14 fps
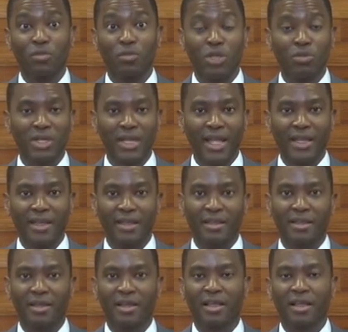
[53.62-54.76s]
we would like.
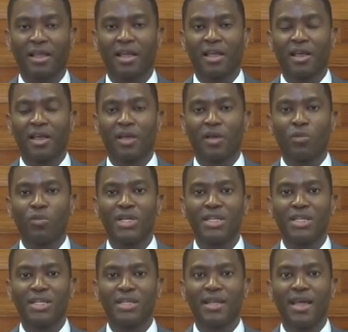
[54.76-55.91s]
We
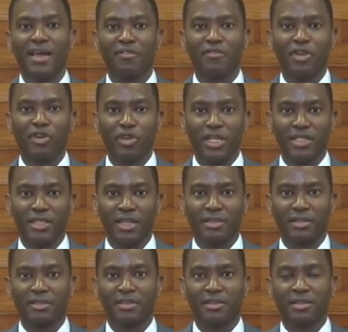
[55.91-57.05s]
need every Grenadian,
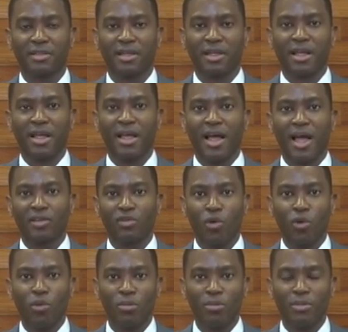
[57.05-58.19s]
at
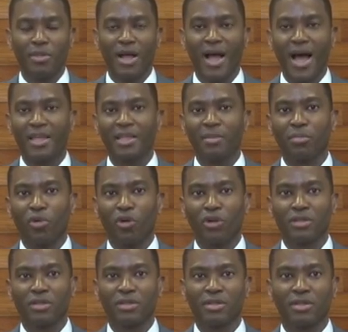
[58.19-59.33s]
home and abroad,
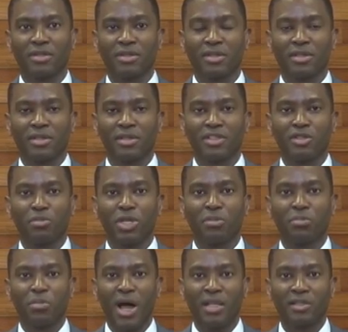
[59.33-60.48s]
to be a
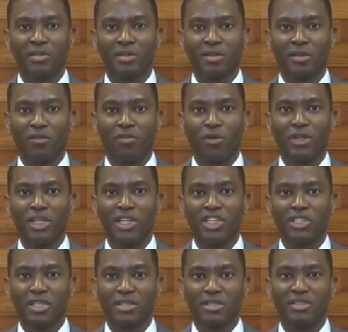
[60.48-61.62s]
part of our
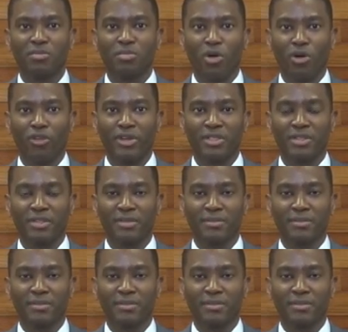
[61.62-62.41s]
nation's progress.